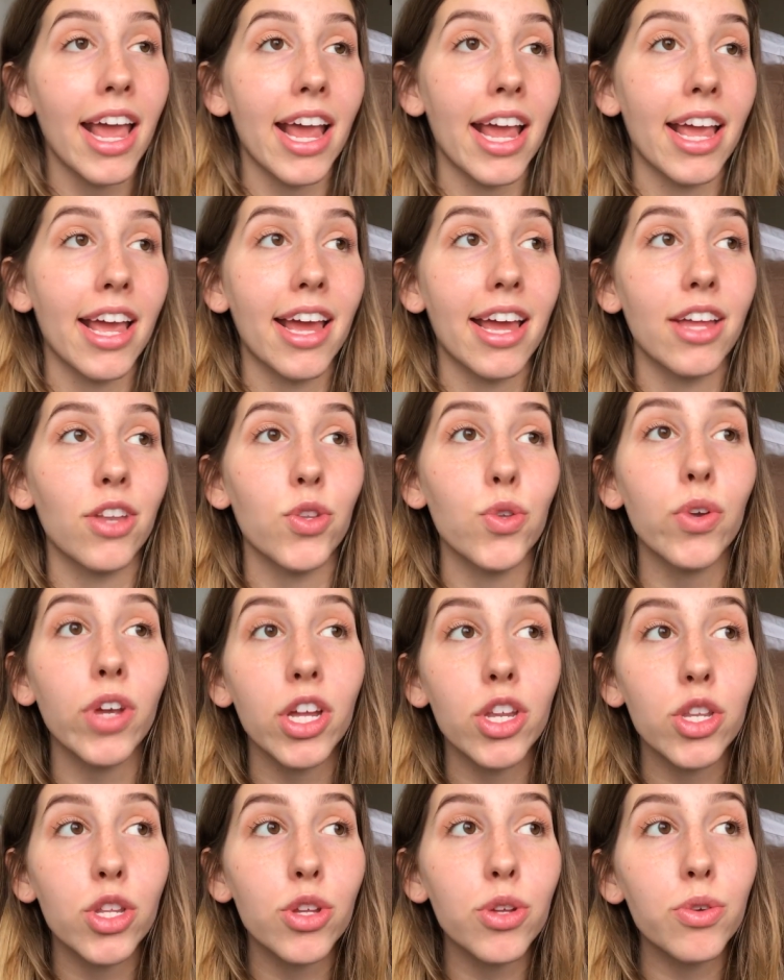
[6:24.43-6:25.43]
and you
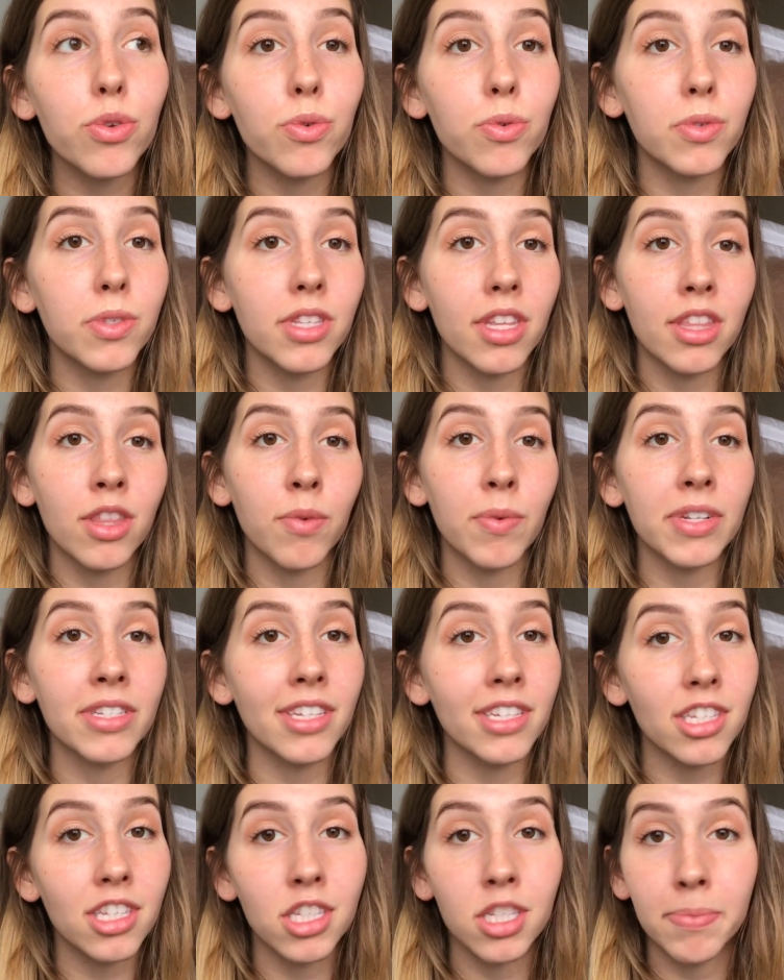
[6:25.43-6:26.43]
can use the
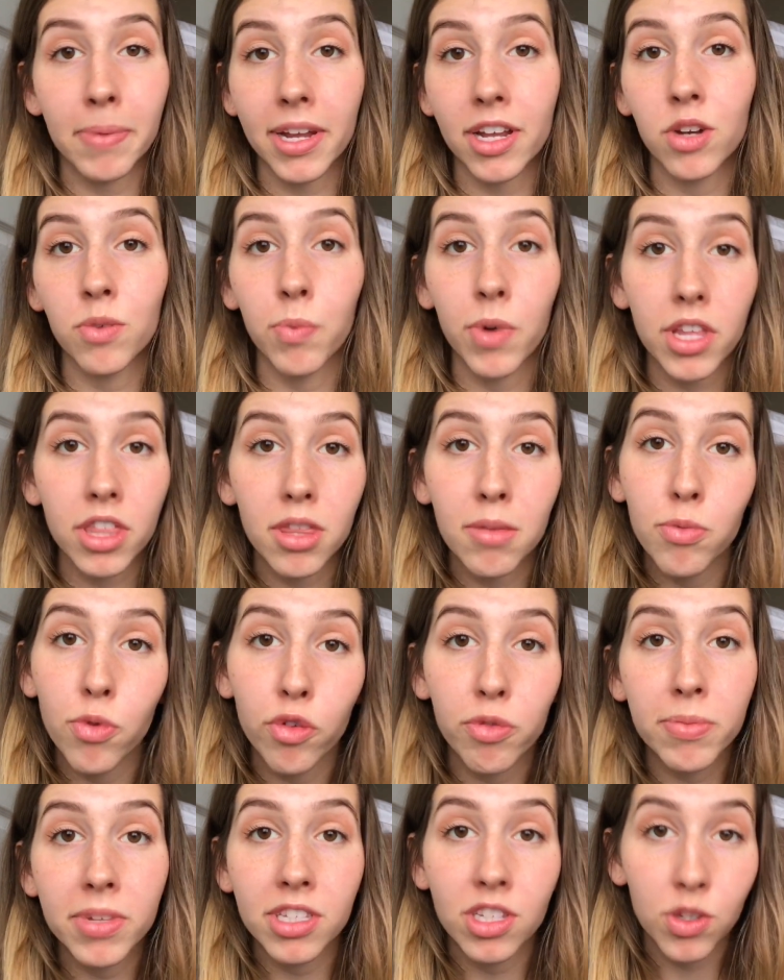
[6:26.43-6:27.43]
resistance band with the
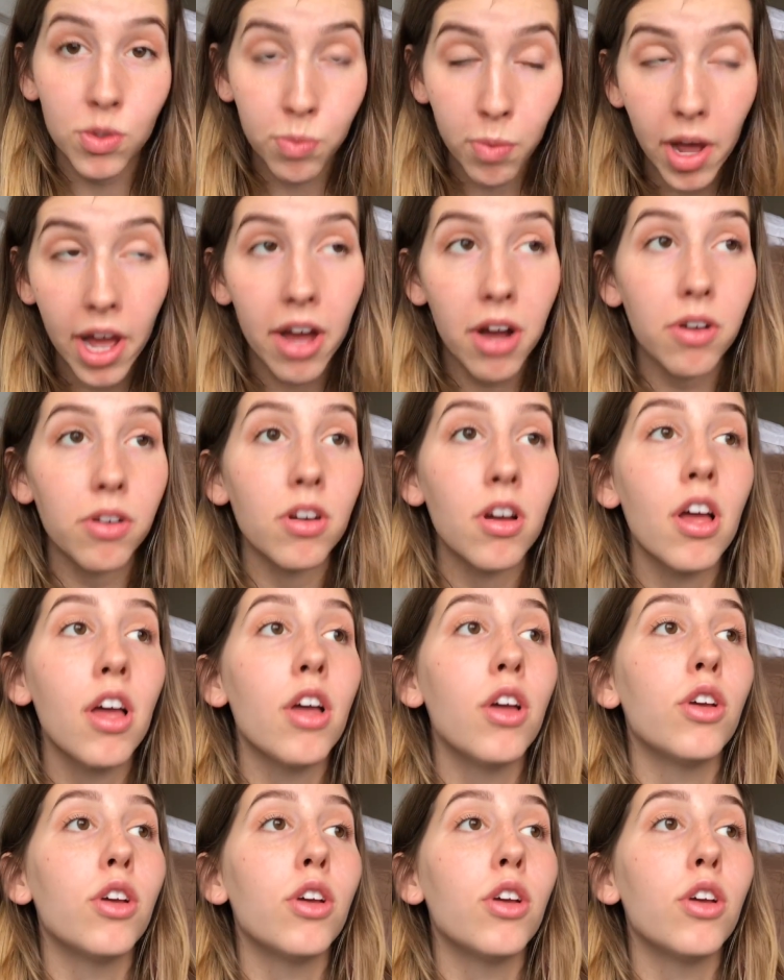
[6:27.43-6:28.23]
movements as well.